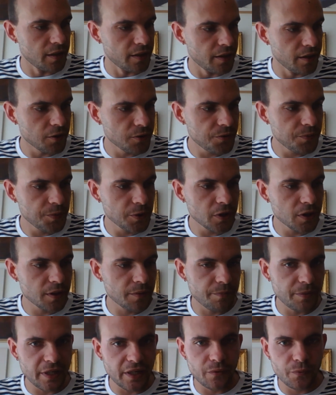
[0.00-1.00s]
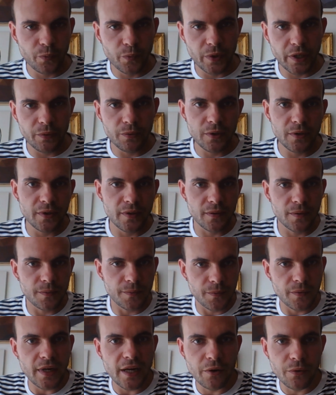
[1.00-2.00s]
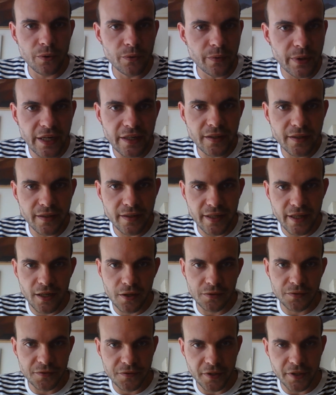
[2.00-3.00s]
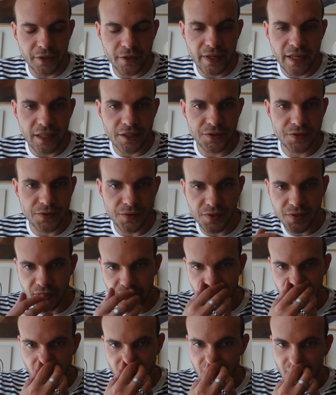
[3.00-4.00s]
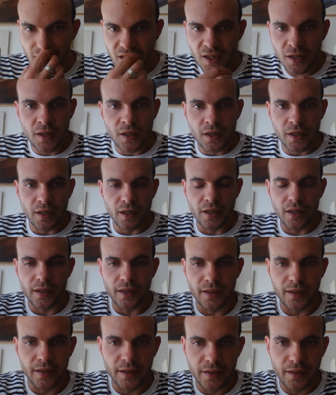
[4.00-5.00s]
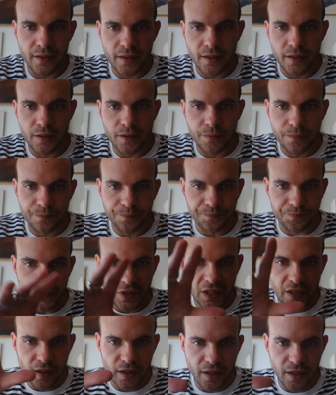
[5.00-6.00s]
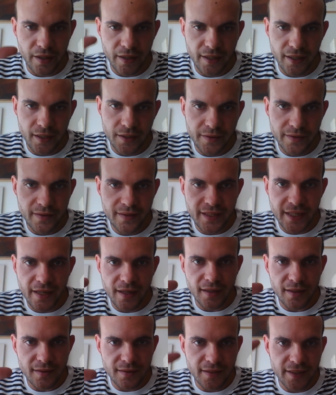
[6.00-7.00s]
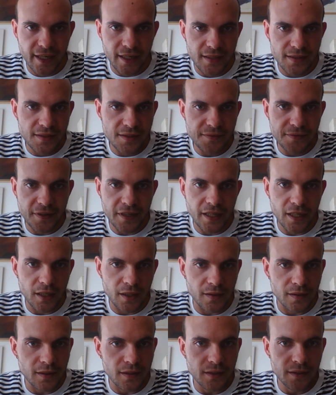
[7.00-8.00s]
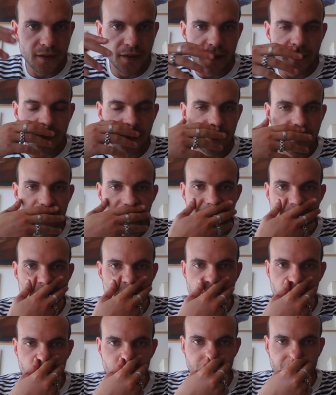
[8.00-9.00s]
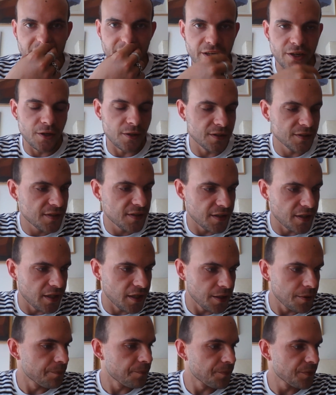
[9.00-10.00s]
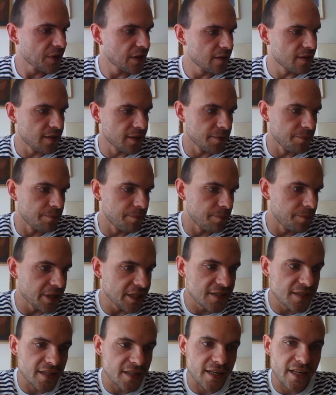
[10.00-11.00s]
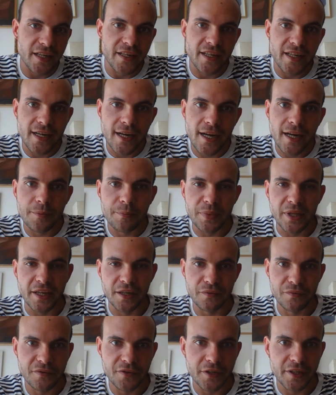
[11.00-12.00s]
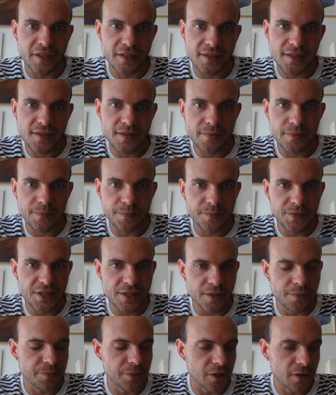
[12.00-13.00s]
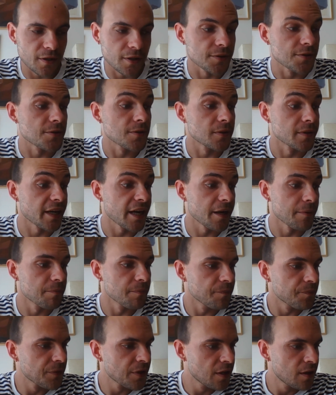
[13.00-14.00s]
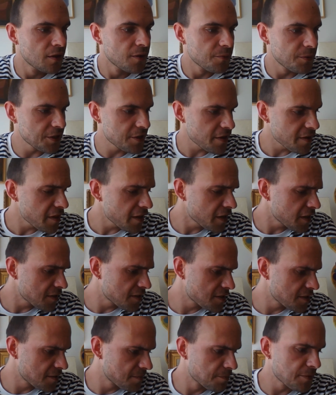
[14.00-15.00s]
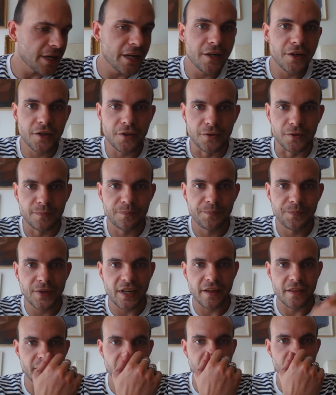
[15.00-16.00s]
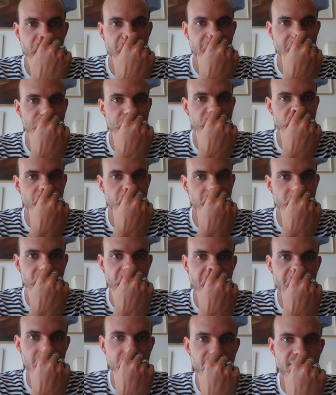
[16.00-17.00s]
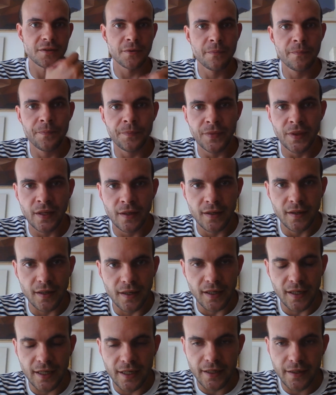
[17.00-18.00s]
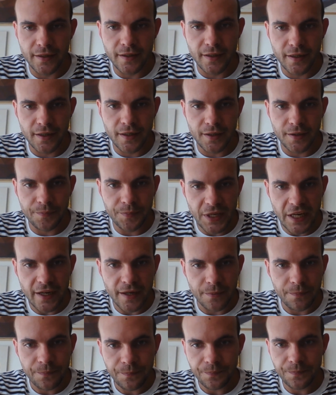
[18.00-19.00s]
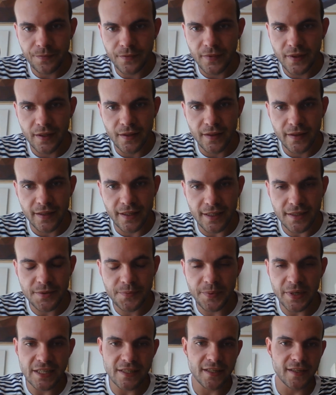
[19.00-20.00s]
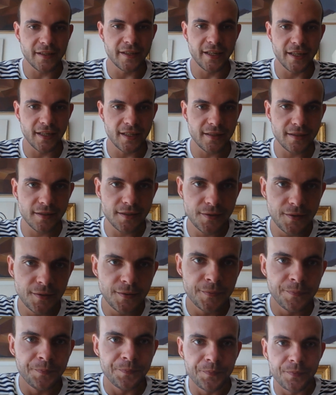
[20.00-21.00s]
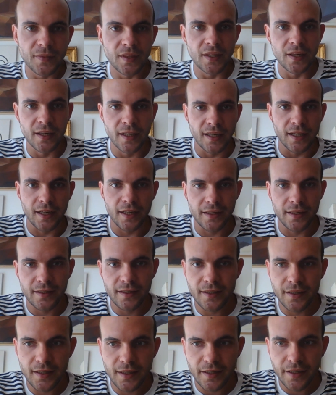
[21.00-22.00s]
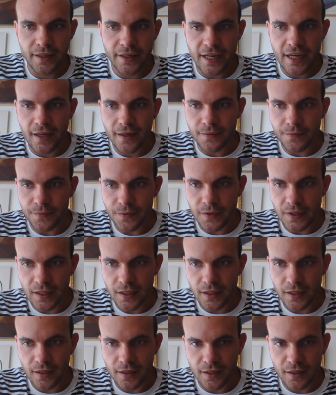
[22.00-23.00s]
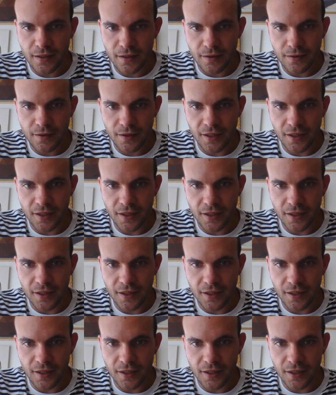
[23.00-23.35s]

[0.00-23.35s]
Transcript: notebook, but I will write it down for you guys to see in a text file, so we can all see the basic idea I planned for this simple console game, which I think it's kind of cool. I think you guys will gonna like it. And yeah, that's basically it. And yeah, a